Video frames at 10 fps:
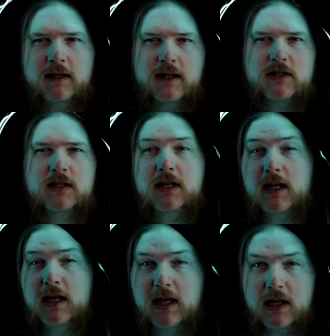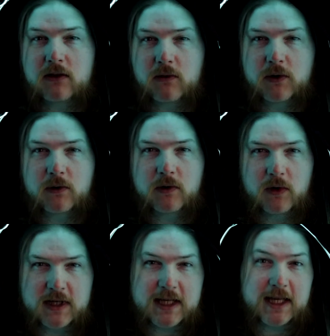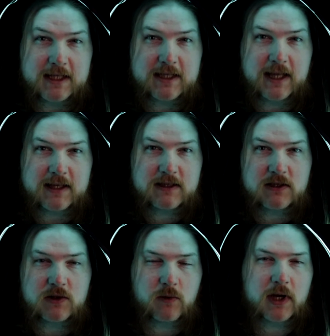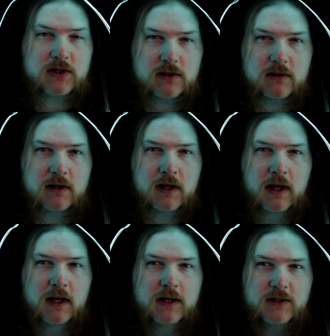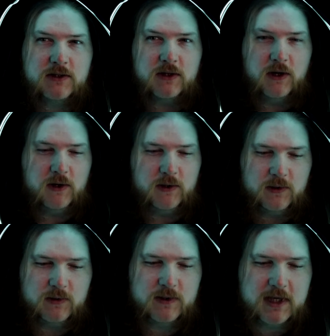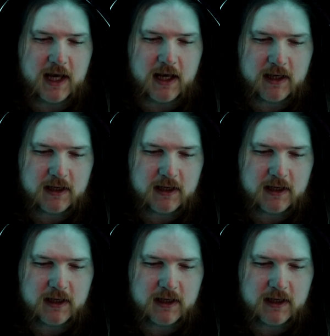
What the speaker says: that you need to get through in order to get to that situation. So yeah,